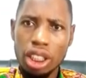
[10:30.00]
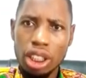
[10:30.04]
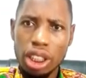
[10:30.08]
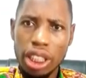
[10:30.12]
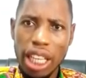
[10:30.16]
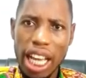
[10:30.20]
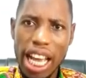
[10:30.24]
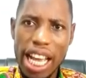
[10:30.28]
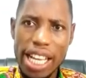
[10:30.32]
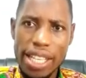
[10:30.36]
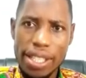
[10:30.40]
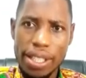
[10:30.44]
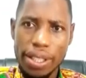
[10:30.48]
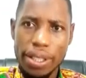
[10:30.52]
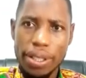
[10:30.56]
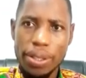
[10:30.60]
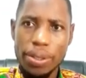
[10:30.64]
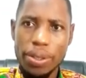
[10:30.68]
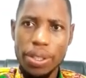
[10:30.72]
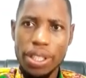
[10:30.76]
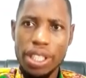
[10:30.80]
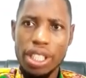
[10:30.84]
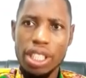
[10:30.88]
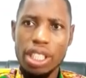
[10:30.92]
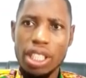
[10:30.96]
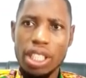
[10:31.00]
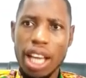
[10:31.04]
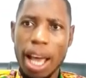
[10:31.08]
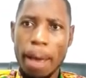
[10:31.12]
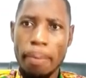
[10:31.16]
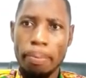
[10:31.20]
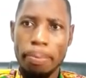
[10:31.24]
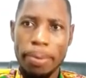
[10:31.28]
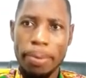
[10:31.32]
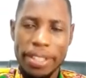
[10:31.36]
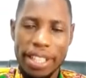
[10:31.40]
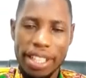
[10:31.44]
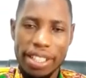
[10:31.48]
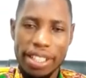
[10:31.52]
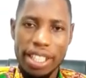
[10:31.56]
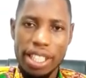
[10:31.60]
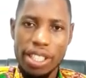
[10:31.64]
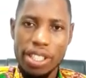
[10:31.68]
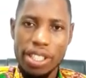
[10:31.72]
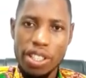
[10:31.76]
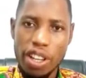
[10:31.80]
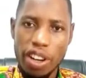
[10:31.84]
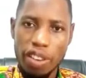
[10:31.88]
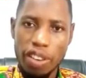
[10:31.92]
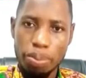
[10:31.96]
the execution and
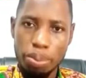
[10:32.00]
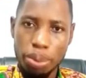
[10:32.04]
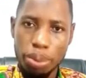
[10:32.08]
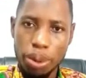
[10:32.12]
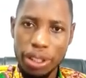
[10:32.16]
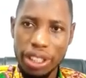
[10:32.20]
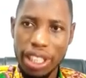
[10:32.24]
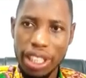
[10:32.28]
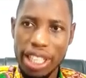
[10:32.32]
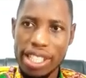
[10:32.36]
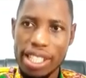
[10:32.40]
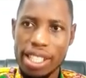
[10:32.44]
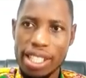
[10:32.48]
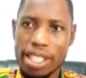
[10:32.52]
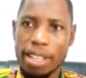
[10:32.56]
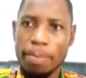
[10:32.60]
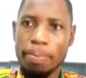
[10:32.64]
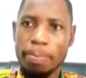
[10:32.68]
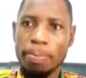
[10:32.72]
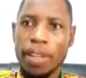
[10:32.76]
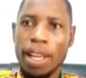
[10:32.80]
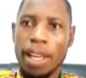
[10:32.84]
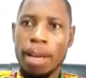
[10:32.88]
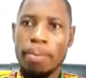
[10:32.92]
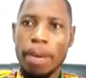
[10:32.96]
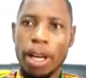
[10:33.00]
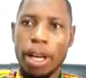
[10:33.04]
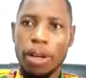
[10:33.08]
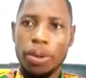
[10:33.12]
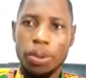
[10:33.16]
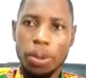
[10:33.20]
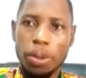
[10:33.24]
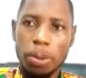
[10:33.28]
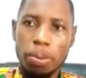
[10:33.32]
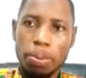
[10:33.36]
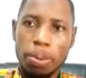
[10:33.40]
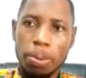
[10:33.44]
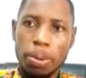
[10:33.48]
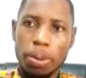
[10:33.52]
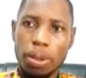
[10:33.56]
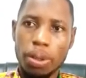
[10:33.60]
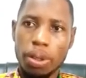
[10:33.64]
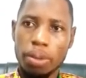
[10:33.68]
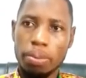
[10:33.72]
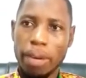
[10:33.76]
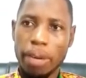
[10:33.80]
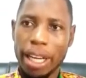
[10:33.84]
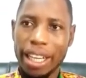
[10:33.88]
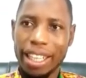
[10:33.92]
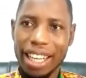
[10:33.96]
presentation of projects
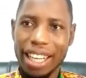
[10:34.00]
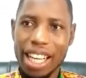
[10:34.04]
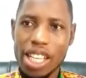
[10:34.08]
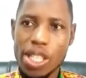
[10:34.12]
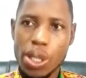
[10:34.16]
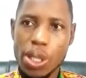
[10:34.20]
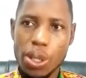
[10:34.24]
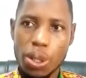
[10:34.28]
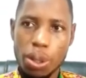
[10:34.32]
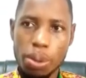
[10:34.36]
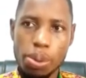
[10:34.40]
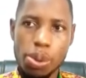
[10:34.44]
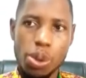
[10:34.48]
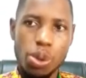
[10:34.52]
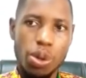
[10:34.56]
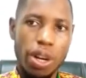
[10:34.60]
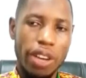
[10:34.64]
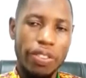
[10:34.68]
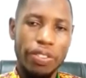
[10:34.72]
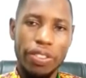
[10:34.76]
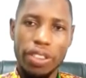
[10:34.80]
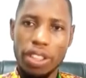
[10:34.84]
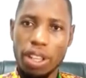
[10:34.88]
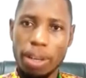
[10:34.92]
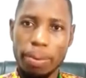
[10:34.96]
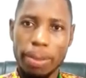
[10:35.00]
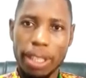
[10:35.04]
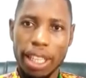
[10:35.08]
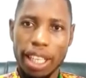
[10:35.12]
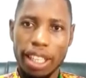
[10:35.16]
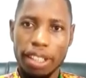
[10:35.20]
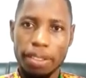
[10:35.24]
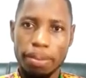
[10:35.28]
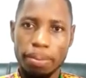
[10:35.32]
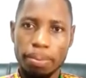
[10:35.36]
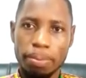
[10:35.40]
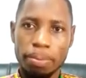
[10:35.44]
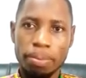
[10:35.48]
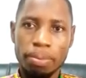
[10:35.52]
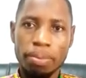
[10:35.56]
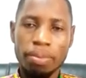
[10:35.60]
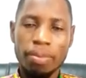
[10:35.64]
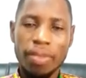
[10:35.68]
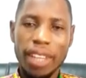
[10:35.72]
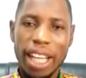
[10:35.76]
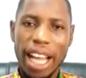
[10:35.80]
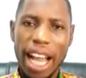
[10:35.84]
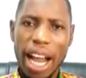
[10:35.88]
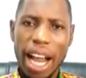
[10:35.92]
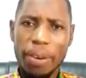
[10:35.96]
by class groups were phenomenal.
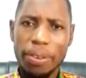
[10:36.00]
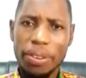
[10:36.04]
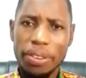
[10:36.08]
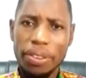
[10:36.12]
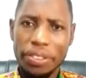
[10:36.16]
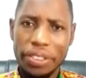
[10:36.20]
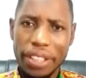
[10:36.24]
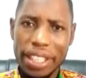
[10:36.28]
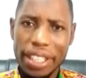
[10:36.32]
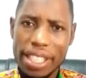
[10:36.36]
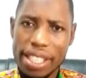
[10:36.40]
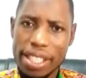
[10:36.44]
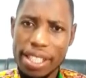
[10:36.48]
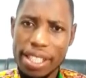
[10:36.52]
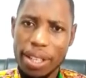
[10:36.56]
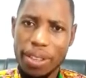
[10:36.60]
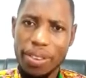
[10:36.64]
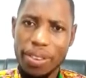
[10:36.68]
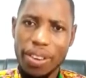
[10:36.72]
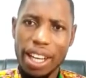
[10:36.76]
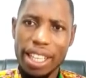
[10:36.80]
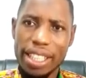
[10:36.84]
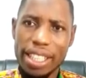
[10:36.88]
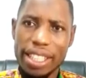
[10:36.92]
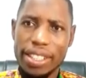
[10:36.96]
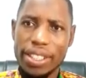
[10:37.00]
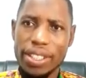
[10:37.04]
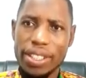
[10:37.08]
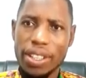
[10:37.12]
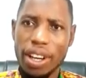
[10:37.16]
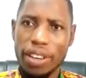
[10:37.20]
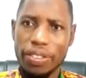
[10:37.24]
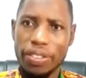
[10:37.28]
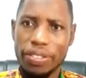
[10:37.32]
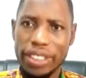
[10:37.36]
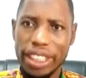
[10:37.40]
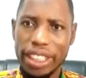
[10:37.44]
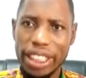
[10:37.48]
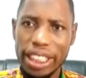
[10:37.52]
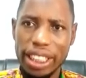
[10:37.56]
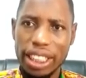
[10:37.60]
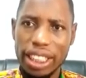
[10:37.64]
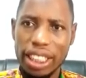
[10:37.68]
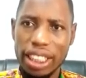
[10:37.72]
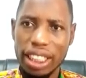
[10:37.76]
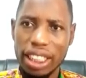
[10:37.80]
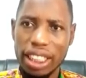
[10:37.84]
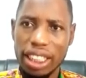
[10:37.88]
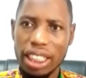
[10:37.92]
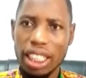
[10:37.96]
I will rate the quality of
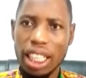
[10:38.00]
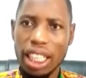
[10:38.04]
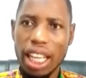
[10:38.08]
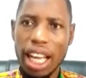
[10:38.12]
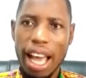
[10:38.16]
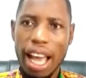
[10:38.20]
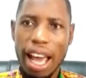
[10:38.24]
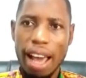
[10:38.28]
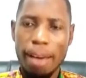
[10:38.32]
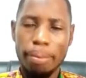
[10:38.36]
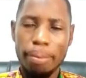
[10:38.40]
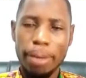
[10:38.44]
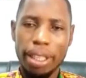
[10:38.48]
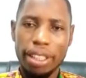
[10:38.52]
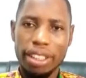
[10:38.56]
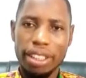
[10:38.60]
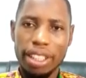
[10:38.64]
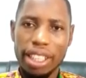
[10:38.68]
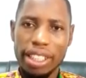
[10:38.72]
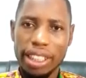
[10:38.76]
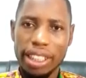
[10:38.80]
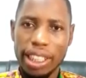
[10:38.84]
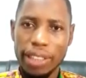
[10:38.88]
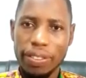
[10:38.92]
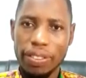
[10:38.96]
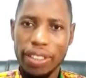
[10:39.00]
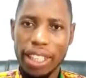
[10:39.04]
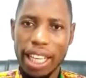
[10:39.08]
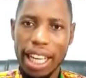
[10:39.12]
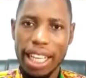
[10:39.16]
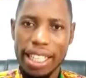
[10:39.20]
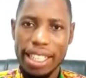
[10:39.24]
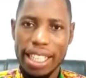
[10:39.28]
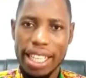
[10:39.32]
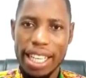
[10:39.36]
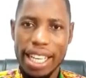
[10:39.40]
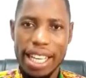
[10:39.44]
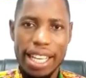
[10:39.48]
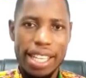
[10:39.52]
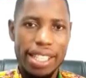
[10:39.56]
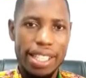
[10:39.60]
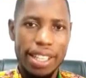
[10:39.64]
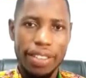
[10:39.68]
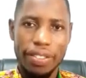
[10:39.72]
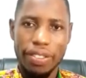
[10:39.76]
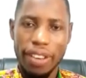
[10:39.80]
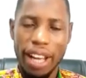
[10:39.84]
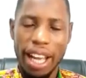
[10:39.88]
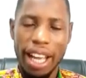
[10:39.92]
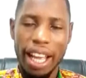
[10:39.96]
teaching and materials given at
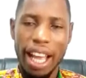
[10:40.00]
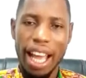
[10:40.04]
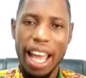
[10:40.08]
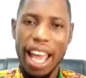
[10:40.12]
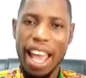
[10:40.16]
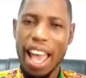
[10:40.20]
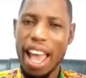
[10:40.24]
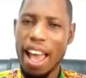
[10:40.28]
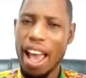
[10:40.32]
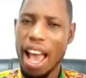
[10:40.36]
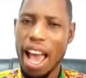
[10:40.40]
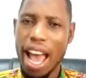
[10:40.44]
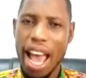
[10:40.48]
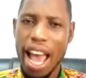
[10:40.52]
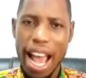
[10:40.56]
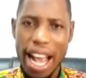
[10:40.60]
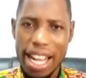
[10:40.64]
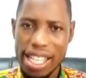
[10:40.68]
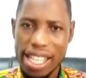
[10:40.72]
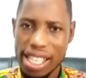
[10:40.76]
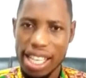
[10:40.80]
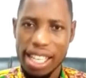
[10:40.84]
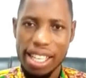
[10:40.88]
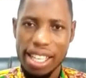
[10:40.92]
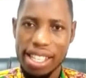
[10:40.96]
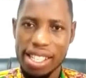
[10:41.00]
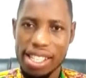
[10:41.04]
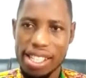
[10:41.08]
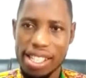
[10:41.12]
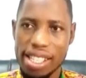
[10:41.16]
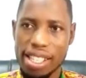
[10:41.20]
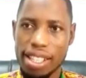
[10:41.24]
ASFI excellent.